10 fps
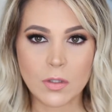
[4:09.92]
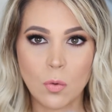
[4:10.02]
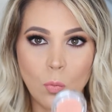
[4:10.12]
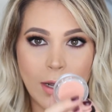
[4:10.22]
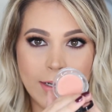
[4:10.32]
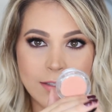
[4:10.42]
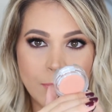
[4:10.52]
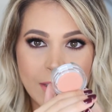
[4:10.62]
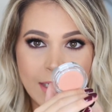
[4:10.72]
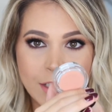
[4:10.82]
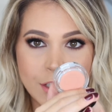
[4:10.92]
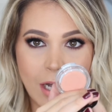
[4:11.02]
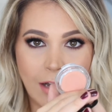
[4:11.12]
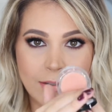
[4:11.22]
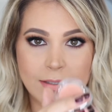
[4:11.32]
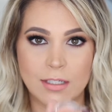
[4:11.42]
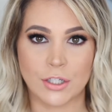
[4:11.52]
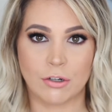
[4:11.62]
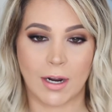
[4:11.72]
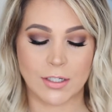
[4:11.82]
One is peach, obviously
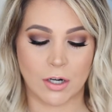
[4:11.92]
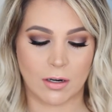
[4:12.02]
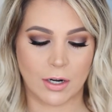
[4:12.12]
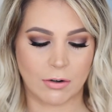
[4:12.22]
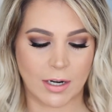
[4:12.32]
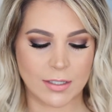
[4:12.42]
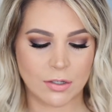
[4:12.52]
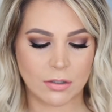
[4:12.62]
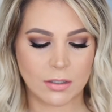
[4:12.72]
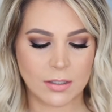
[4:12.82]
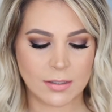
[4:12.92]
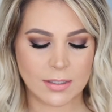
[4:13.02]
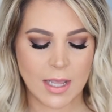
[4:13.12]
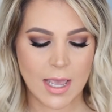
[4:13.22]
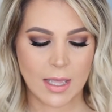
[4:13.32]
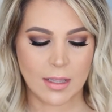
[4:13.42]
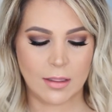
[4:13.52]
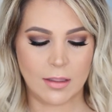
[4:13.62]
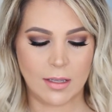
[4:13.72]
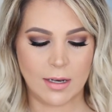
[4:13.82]
to correct dark under eye circles.
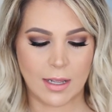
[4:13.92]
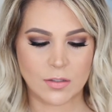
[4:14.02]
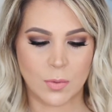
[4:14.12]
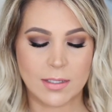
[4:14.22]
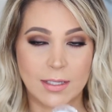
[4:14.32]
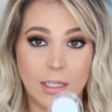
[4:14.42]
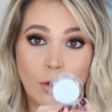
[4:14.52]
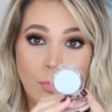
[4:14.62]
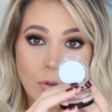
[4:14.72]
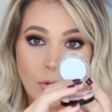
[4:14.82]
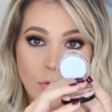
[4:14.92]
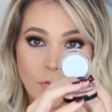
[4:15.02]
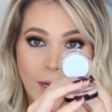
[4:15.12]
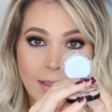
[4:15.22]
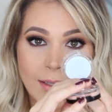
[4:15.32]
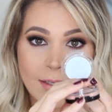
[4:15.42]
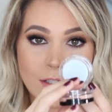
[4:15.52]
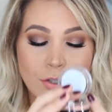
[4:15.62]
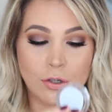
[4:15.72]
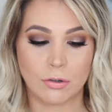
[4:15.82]
The next one is like a blue violet
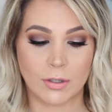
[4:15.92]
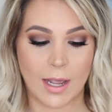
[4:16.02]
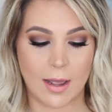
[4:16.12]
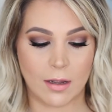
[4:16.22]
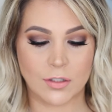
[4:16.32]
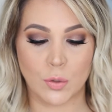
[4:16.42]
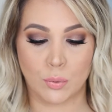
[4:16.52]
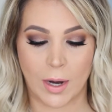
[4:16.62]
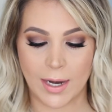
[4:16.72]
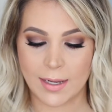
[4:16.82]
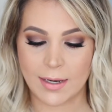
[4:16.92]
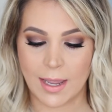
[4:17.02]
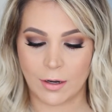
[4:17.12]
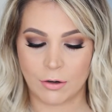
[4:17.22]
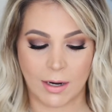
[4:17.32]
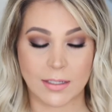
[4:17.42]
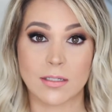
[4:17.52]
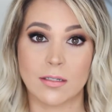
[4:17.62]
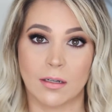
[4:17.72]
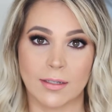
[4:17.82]
to create to brighten and
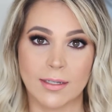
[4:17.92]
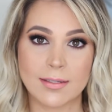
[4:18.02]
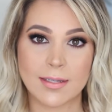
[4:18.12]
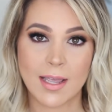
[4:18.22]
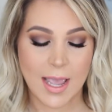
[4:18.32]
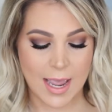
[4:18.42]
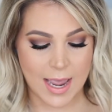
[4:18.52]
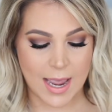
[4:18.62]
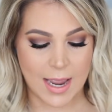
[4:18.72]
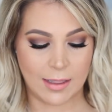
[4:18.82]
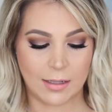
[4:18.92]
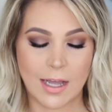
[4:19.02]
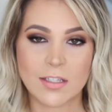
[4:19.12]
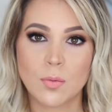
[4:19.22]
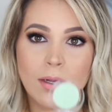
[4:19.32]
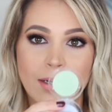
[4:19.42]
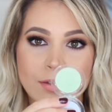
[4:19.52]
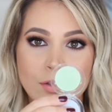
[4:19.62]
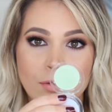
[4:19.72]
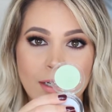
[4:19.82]
correct dullness. And the last one
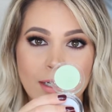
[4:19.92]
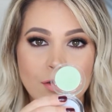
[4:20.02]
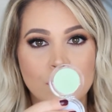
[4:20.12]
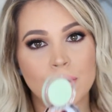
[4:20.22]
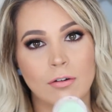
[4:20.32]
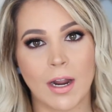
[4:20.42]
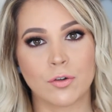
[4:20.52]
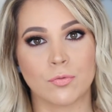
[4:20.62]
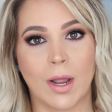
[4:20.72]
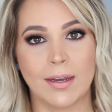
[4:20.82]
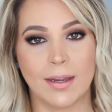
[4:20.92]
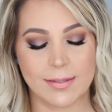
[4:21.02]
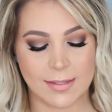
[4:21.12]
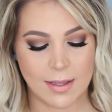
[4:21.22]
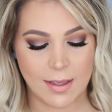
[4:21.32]
is green to correct redness